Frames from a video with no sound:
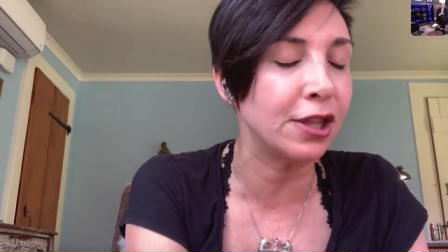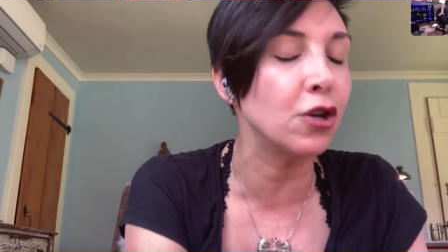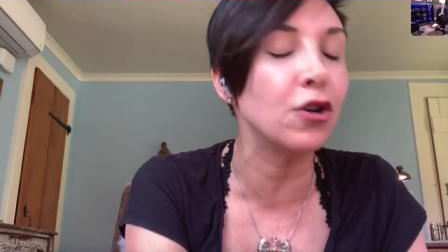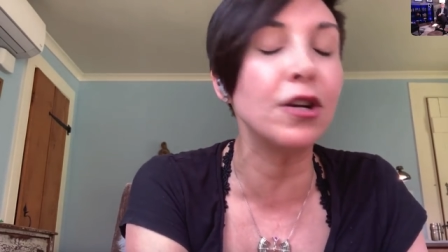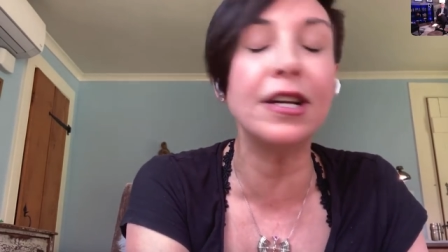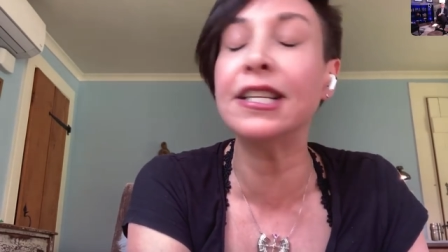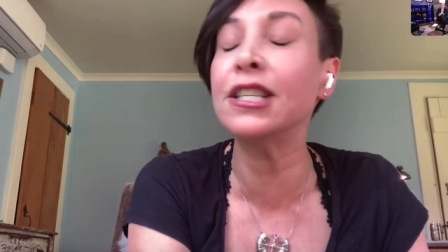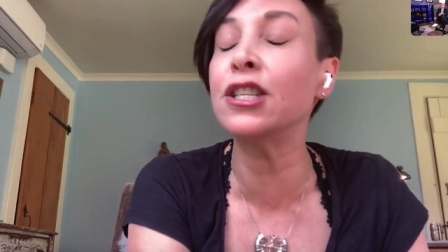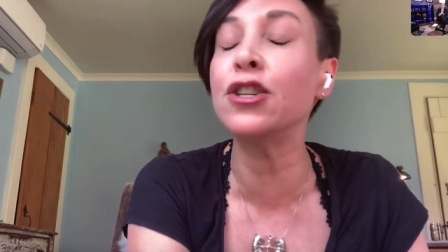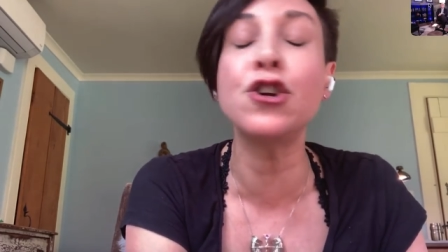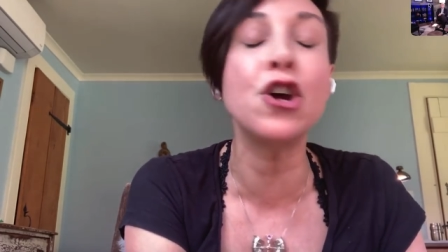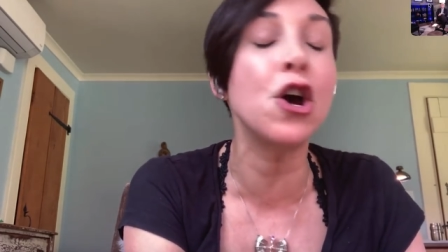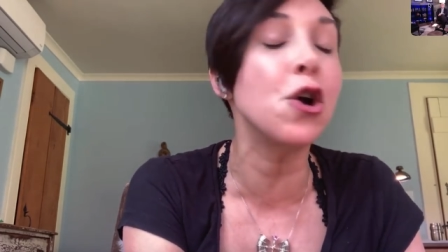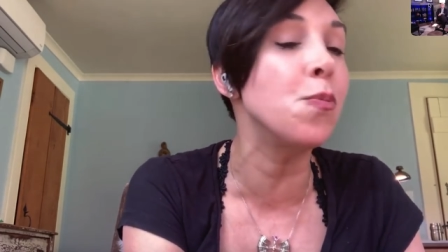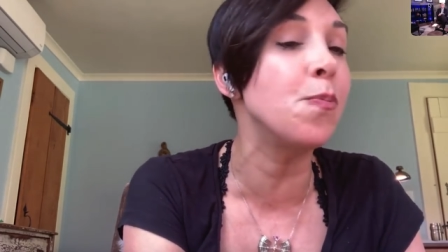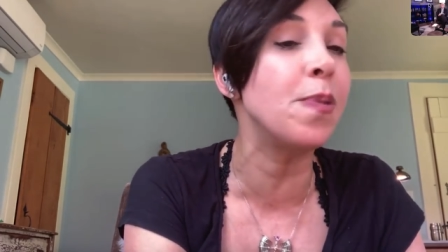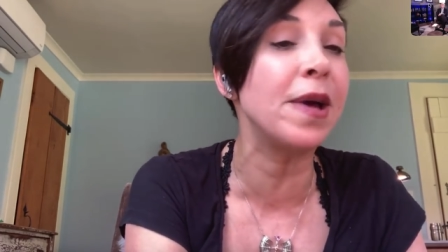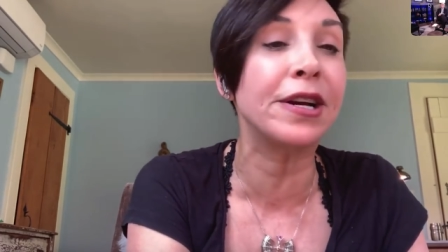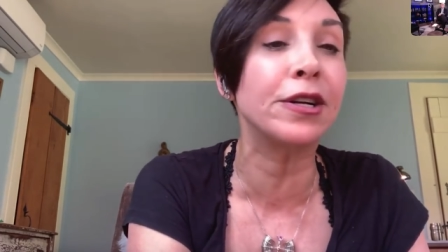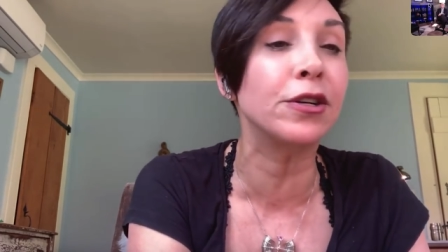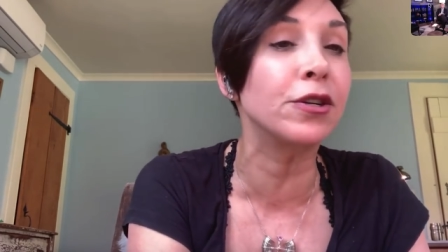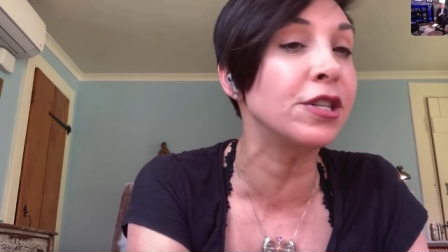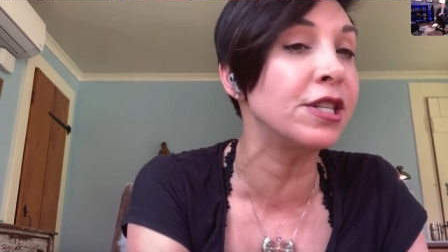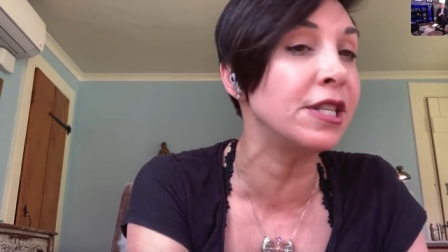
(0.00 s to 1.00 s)
There is no
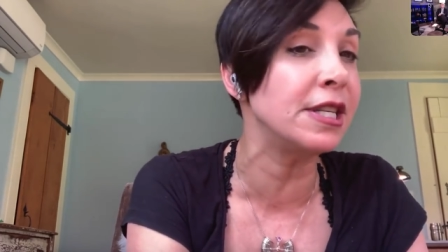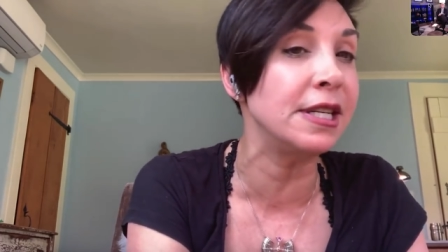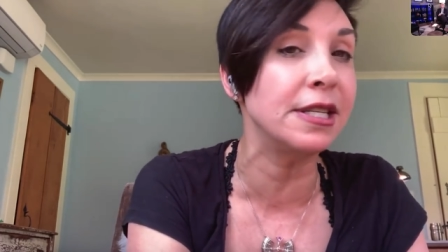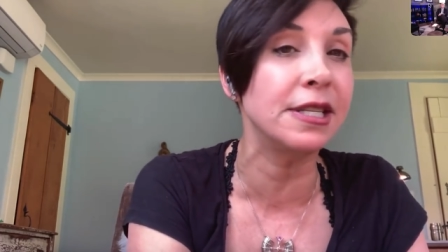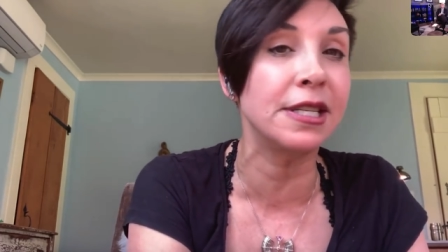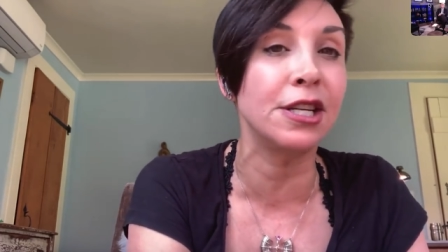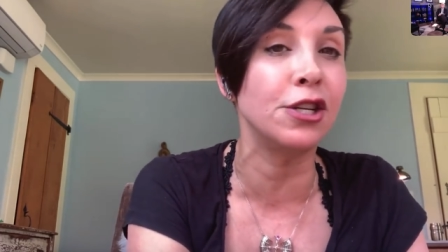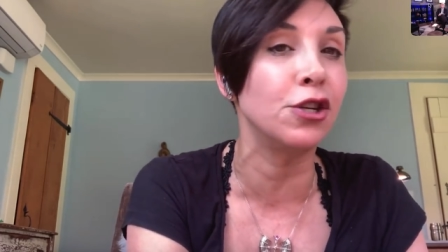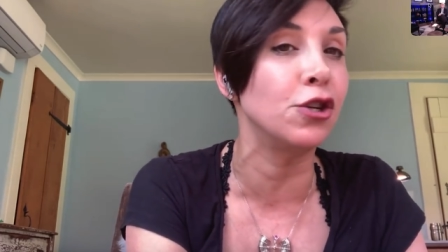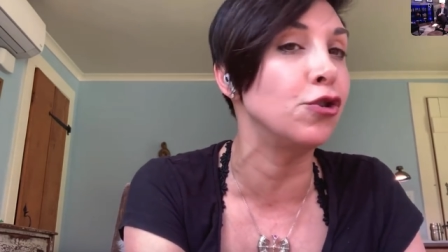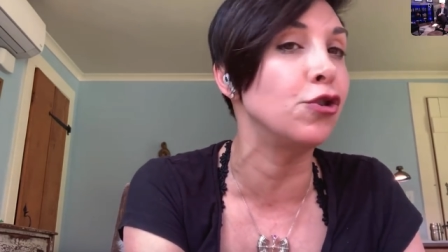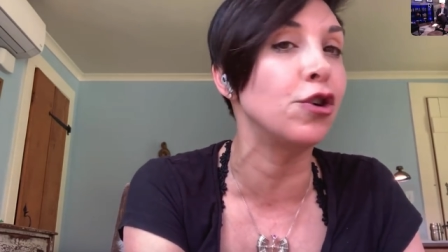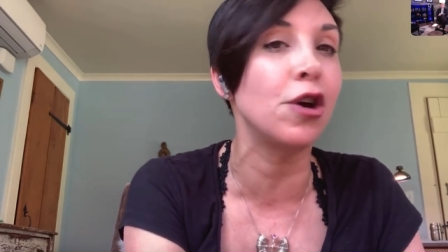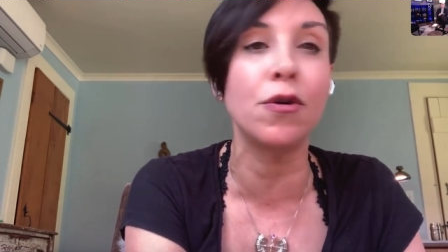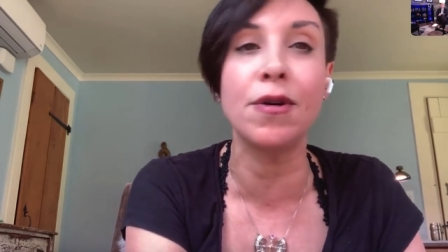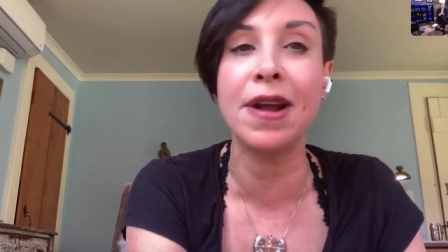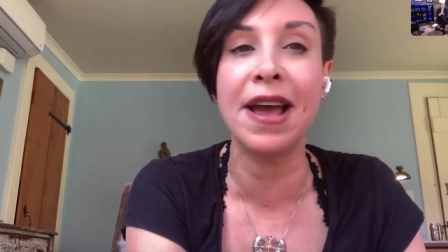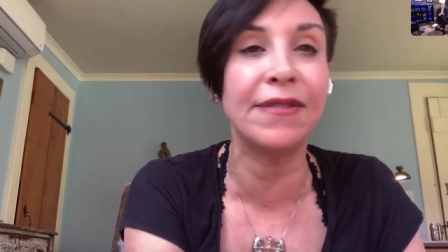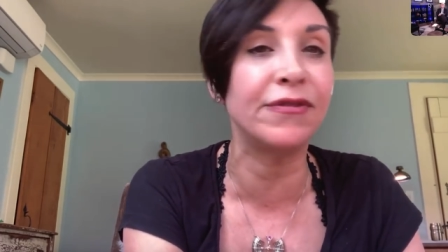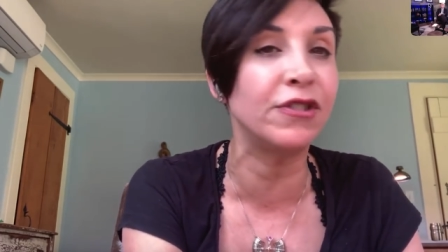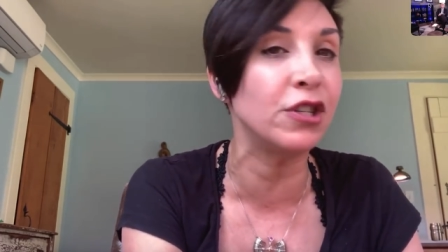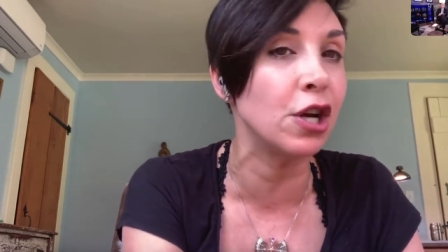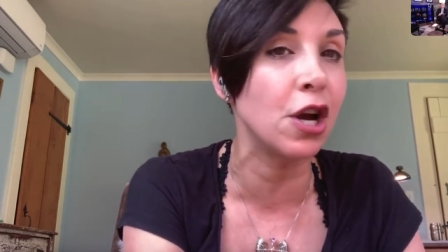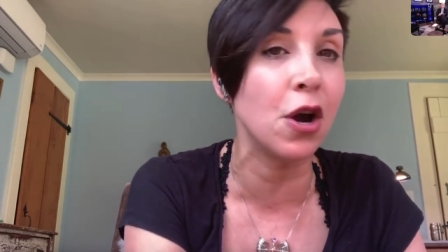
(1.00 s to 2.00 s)
better season. You don't
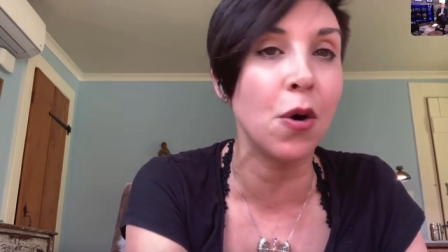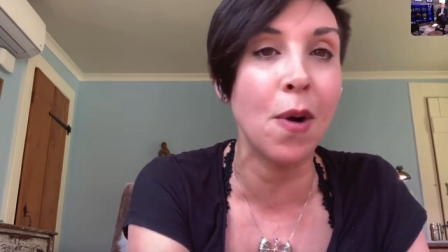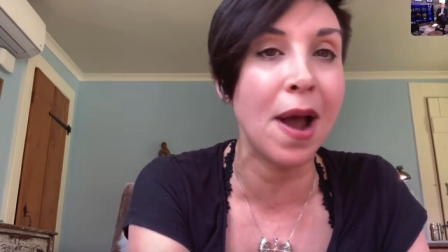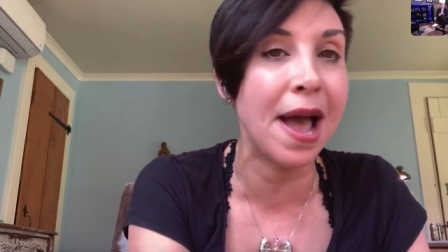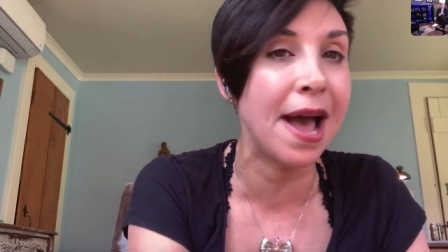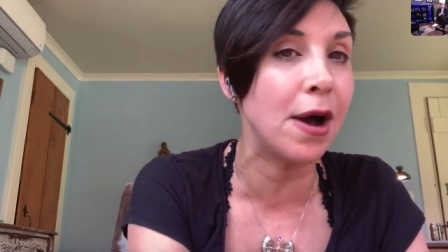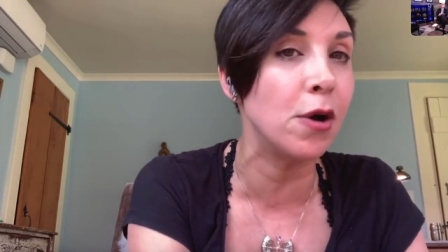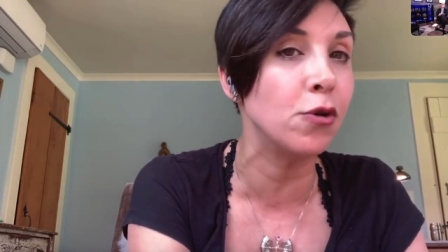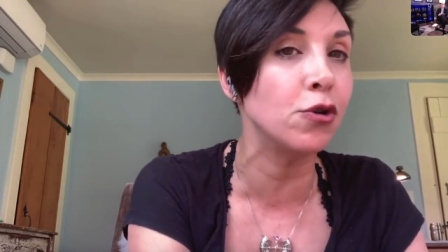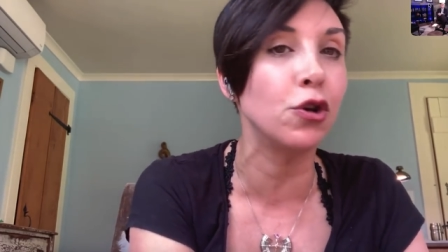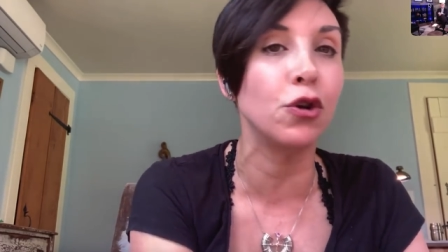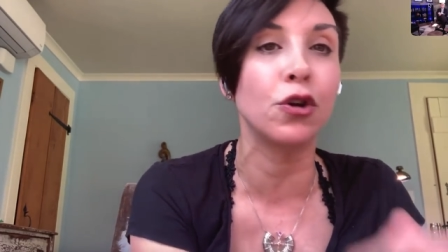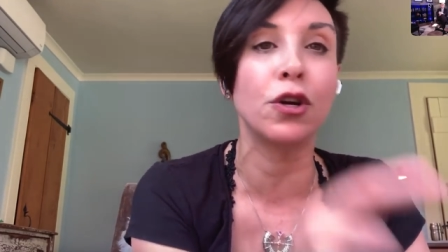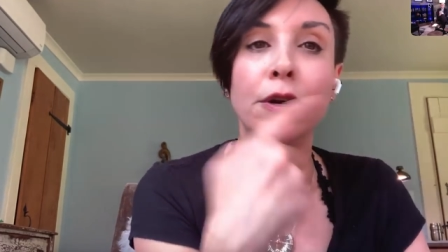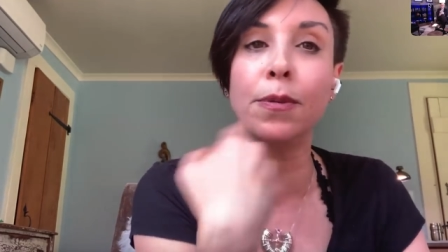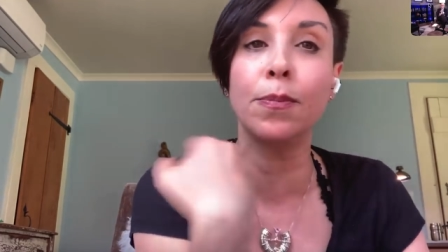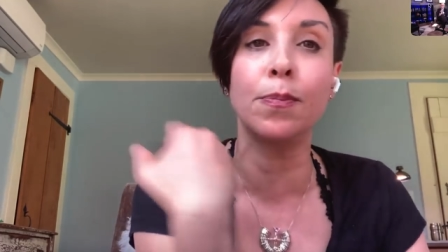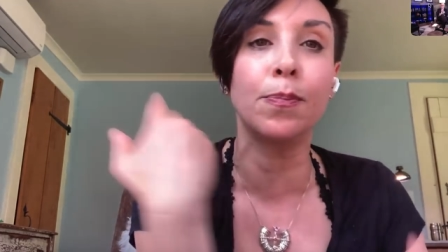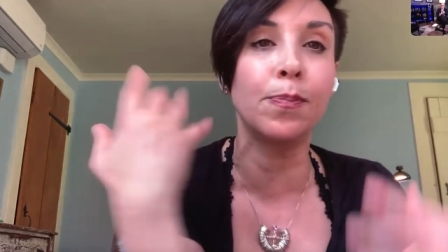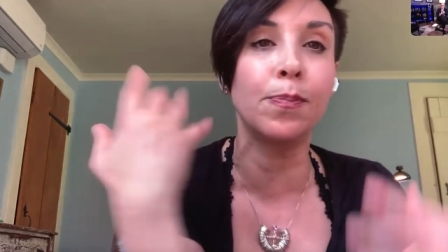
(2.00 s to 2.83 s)
have to go out. You could